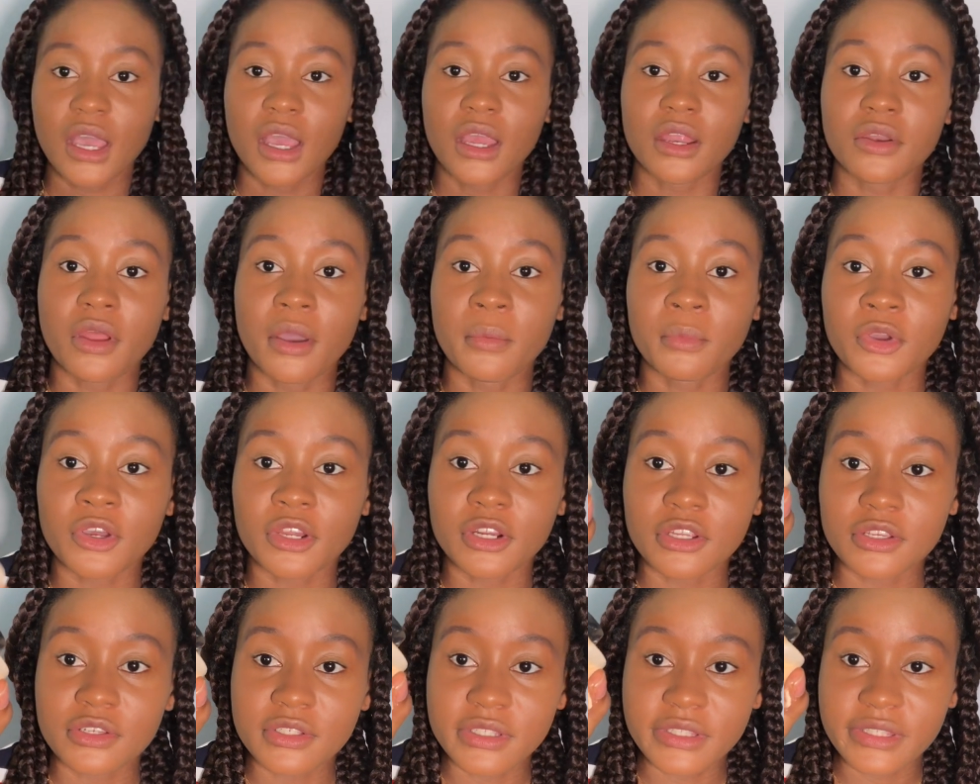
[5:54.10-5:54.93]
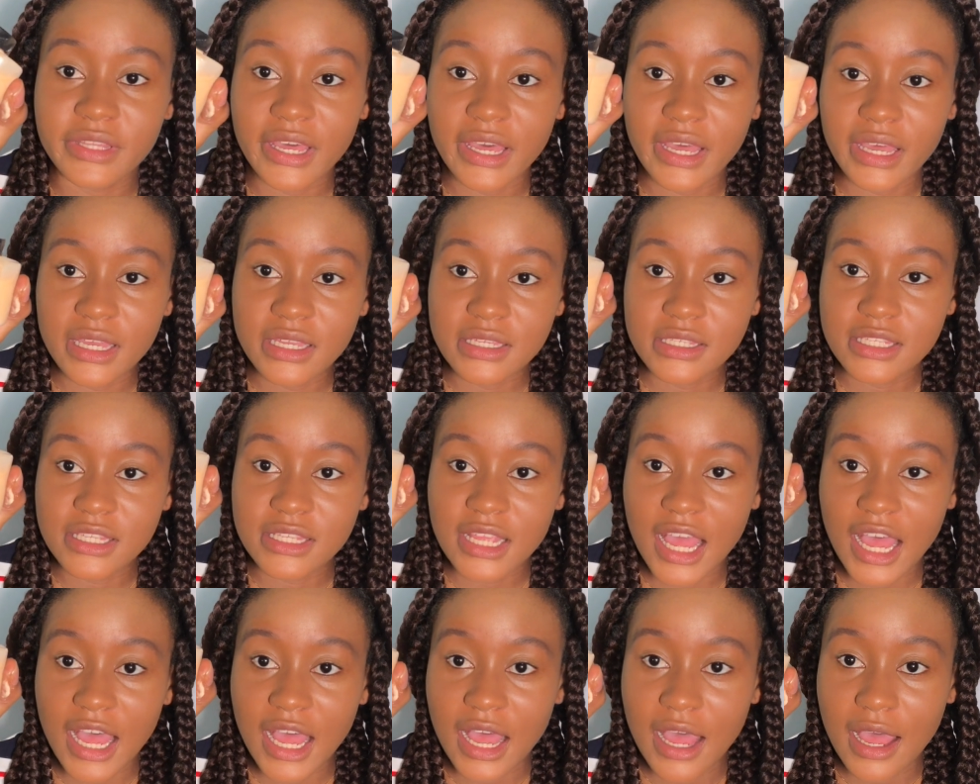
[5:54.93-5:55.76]
Now I'm gonna use this,
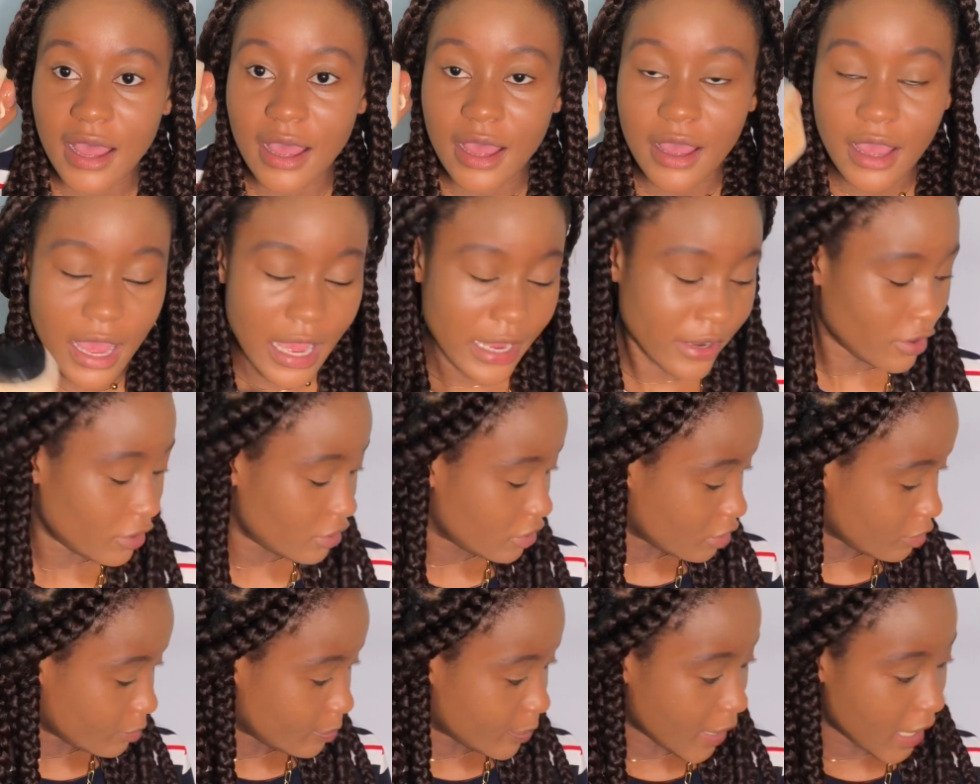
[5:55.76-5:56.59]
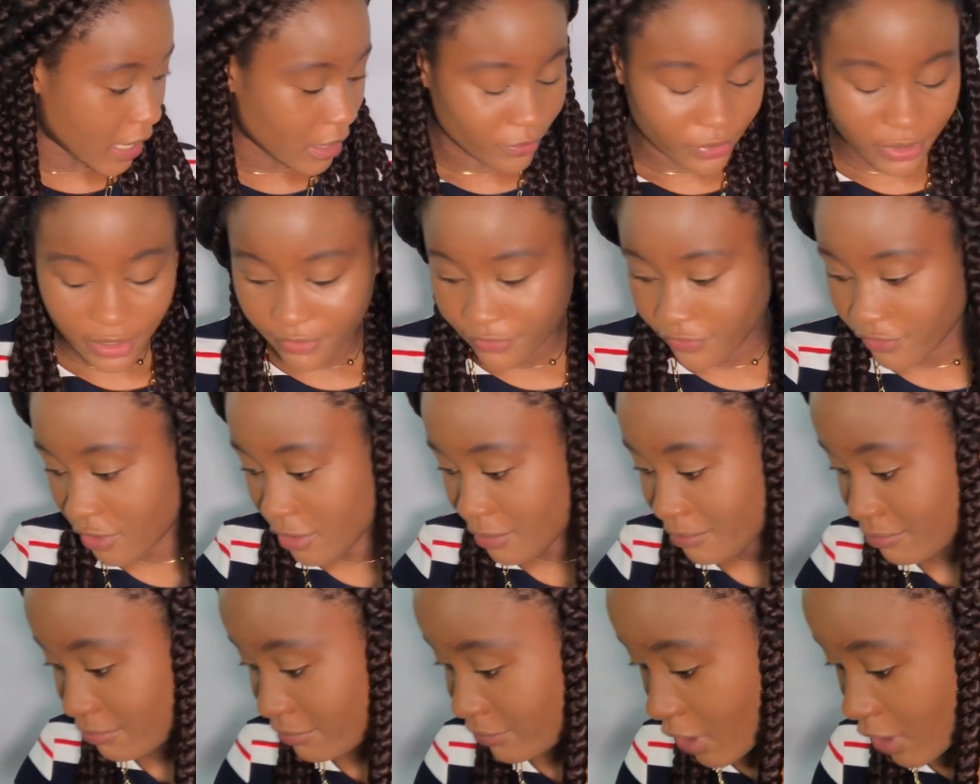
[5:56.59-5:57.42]
I don't know, powder from